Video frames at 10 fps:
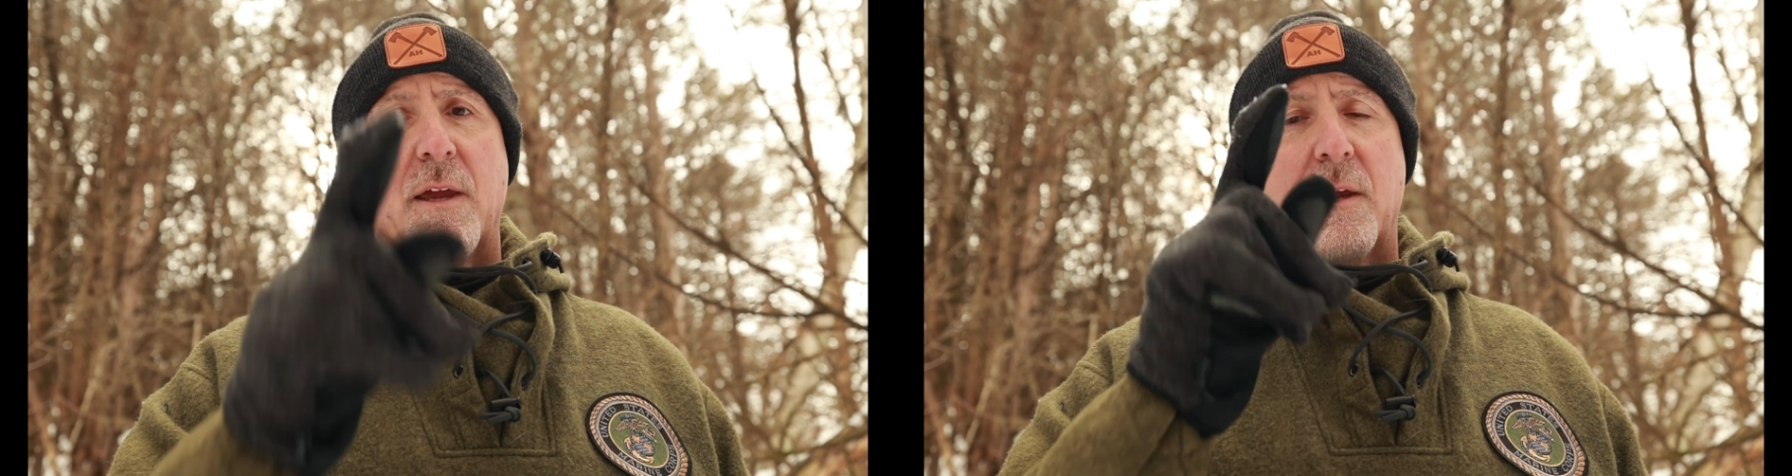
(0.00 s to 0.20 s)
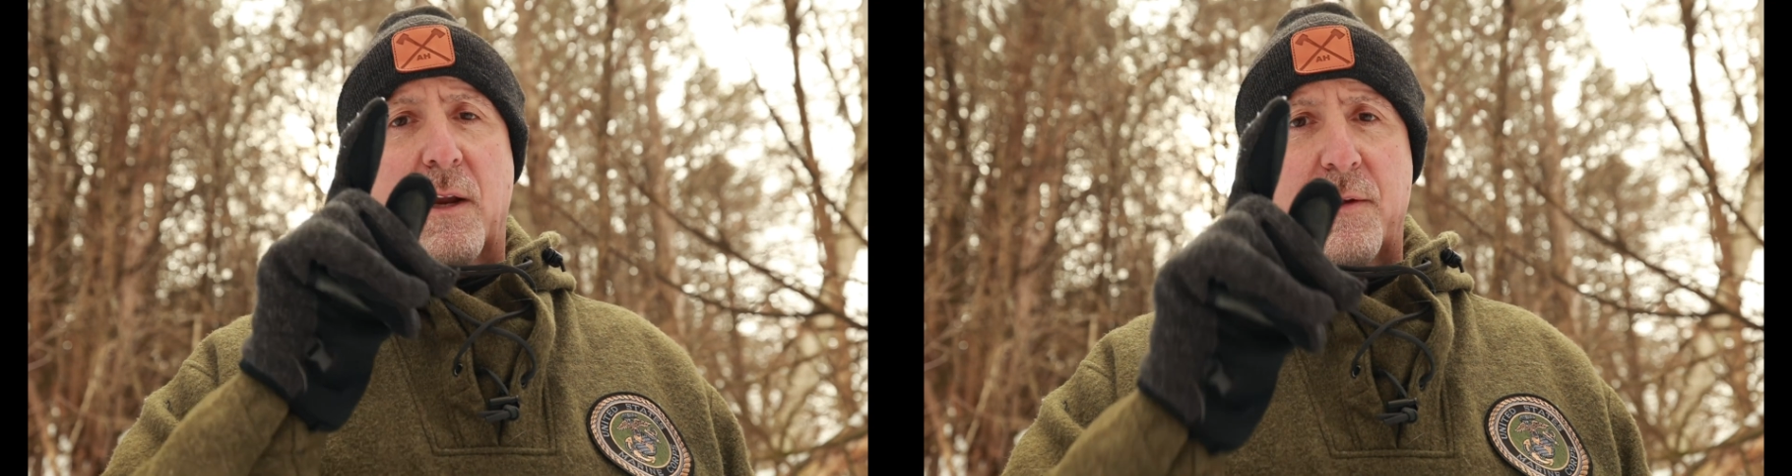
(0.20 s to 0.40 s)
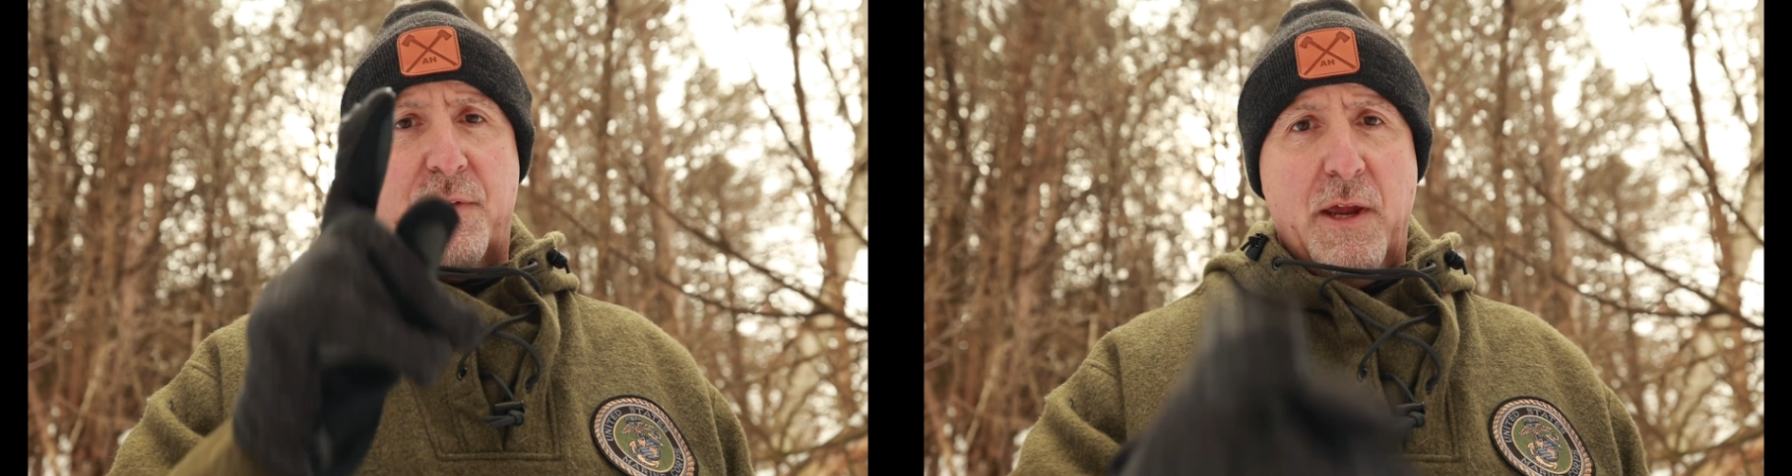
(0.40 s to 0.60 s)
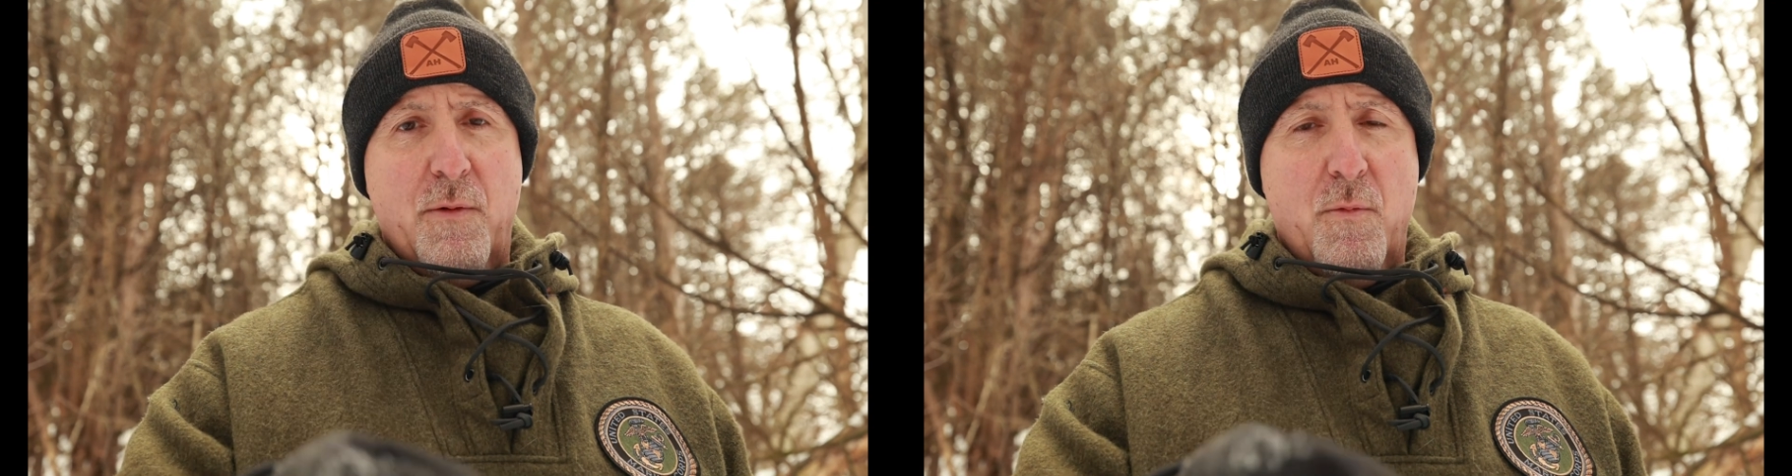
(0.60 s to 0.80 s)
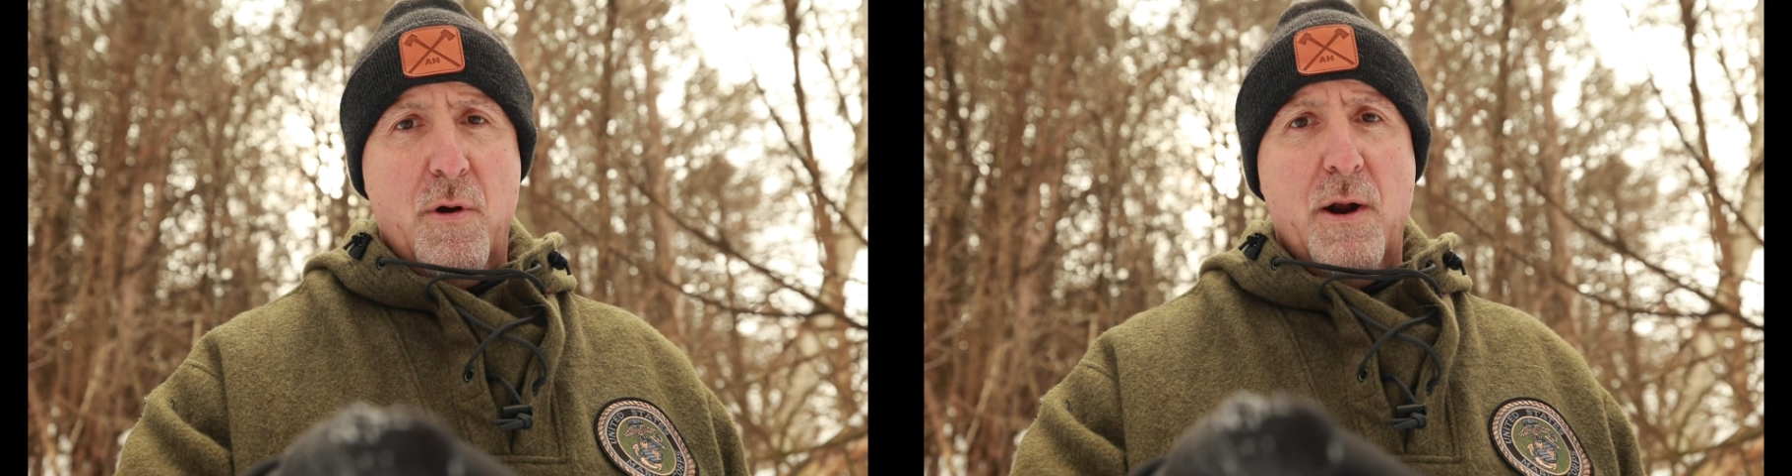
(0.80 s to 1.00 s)
You're going to stay
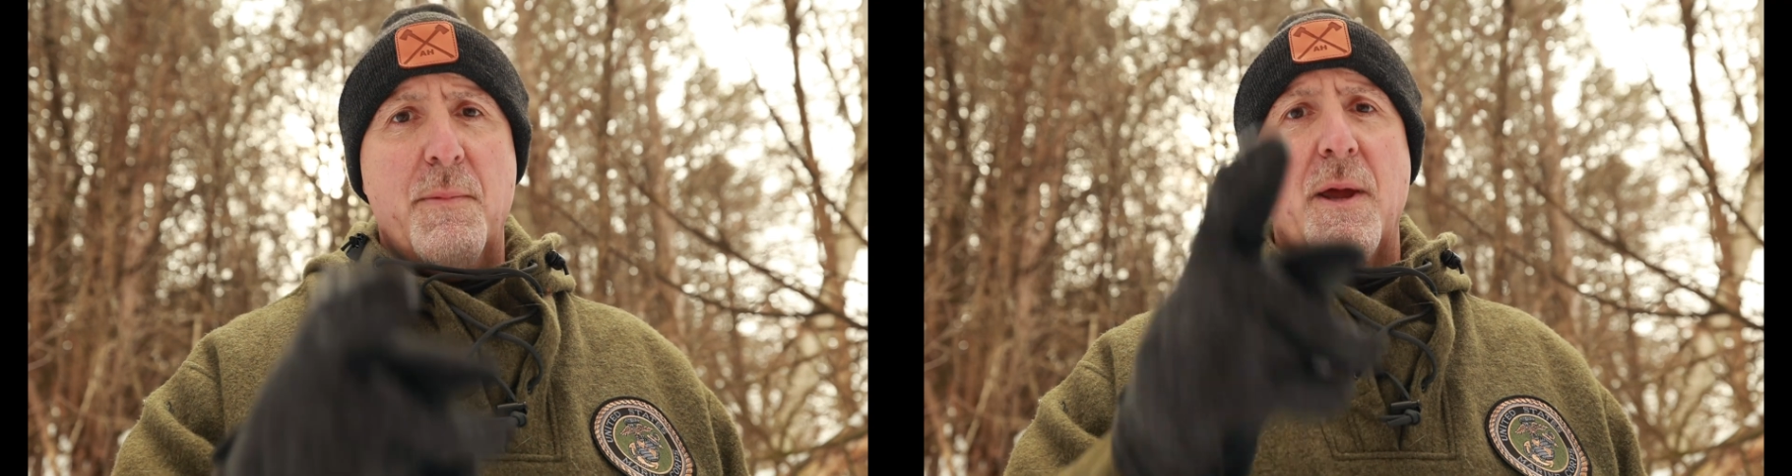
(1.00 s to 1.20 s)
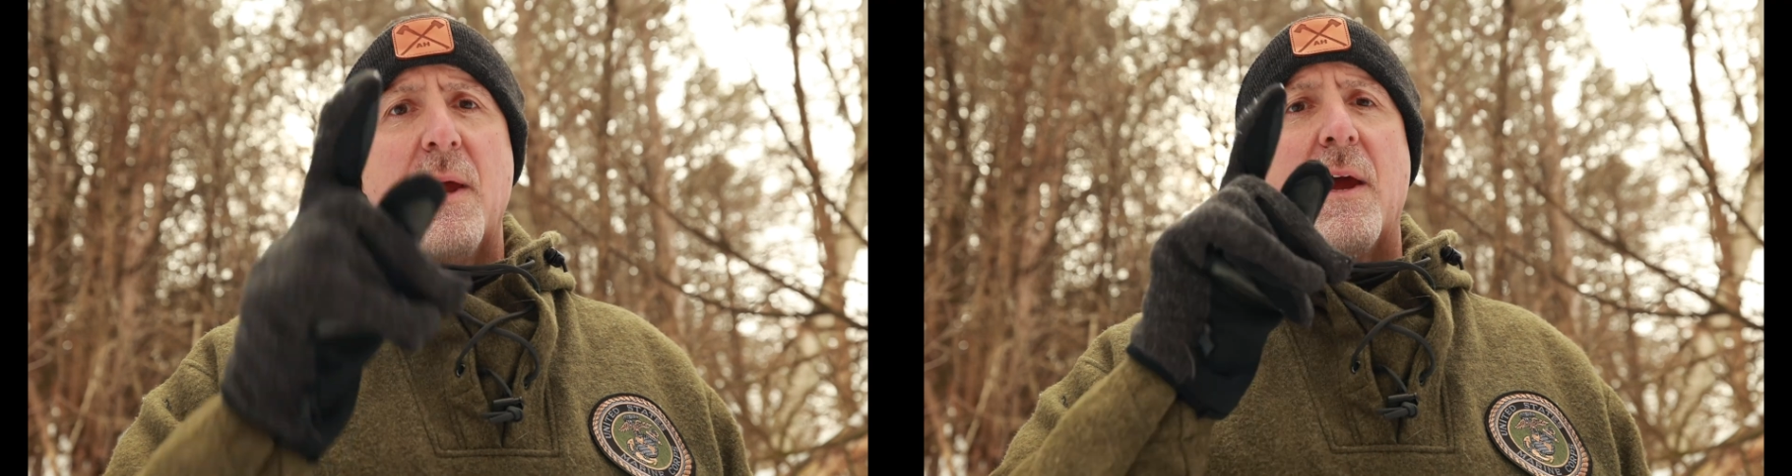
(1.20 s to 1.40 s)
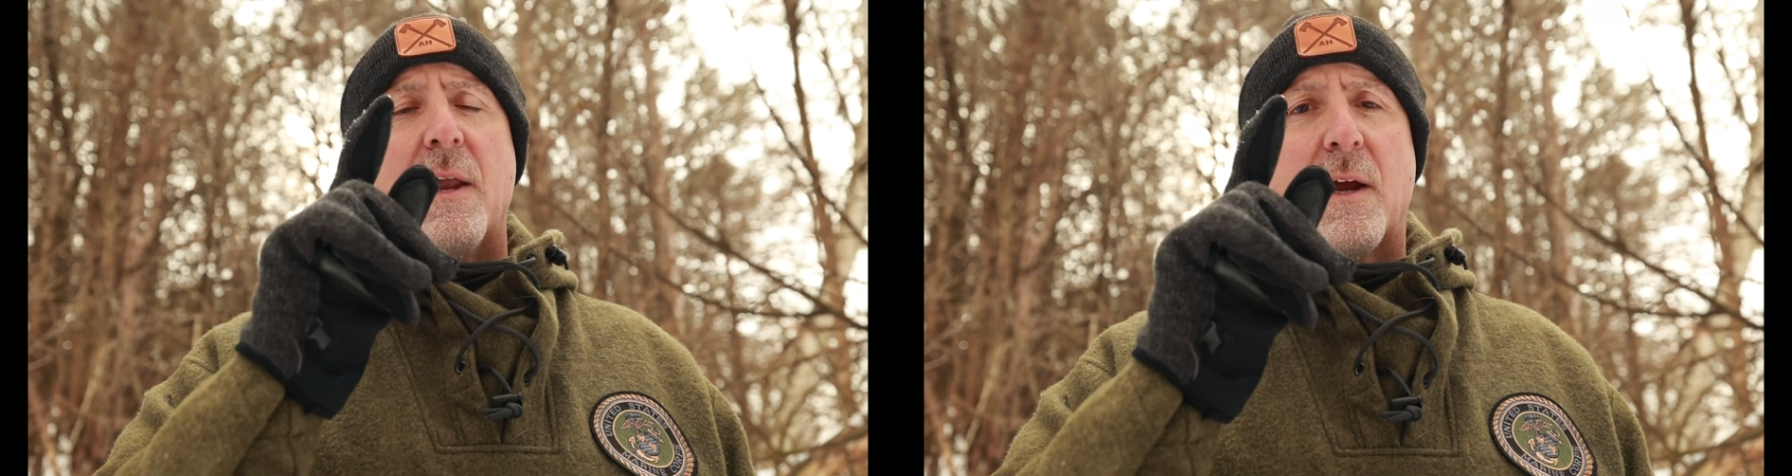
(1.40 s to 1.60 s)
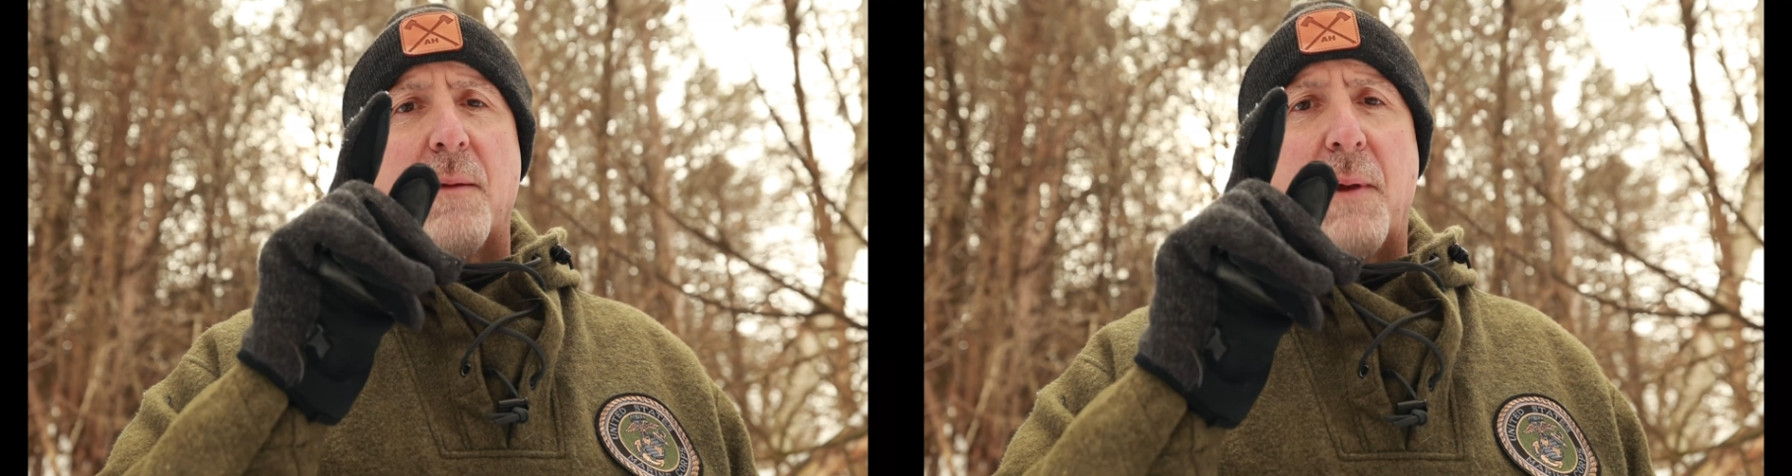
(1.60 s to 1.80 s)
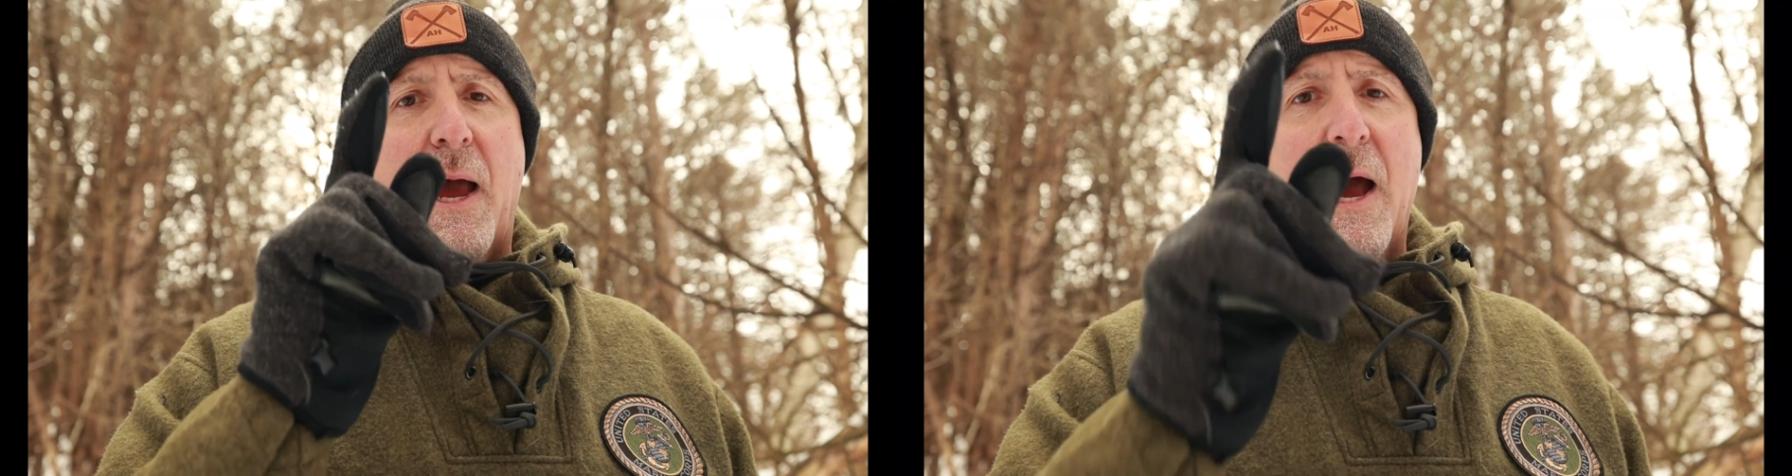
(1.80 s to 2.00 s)
warm and you're going
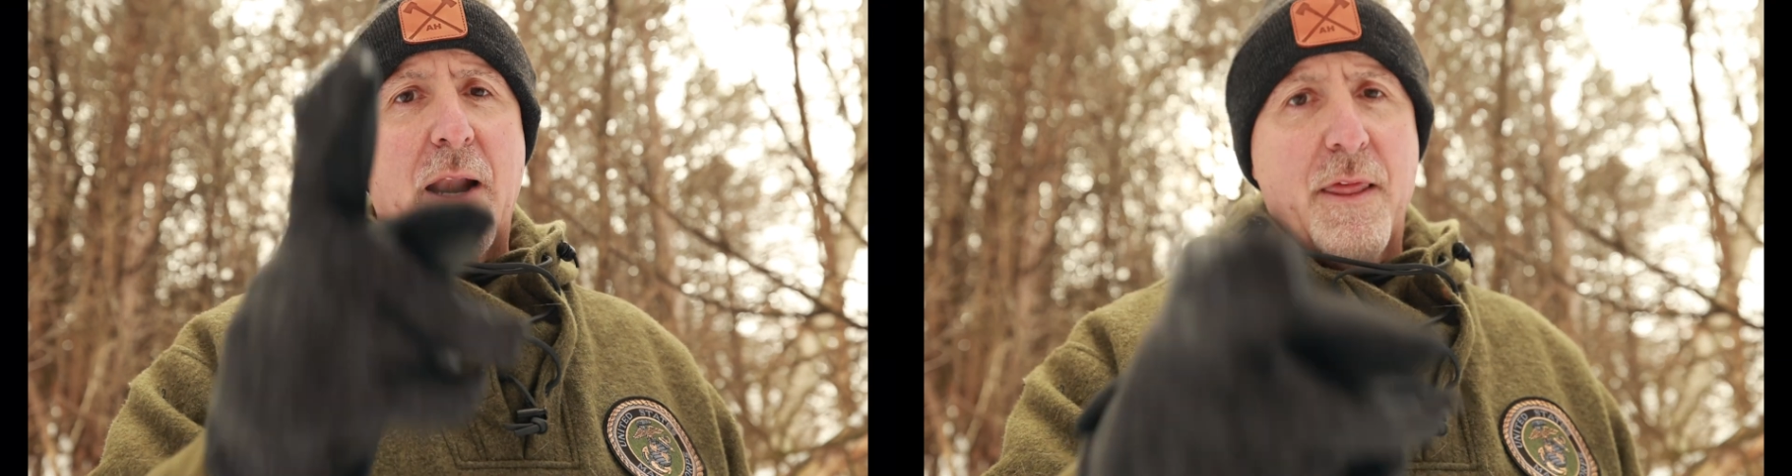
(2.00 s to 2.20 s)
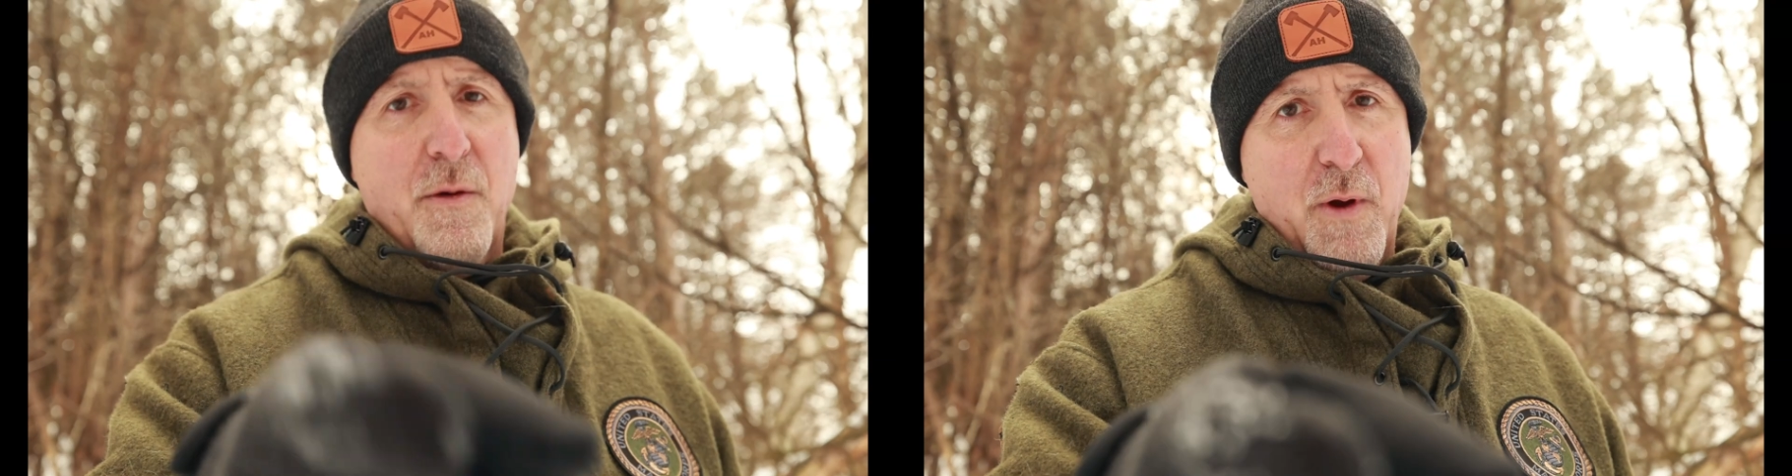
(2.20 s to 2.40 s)
to be out of the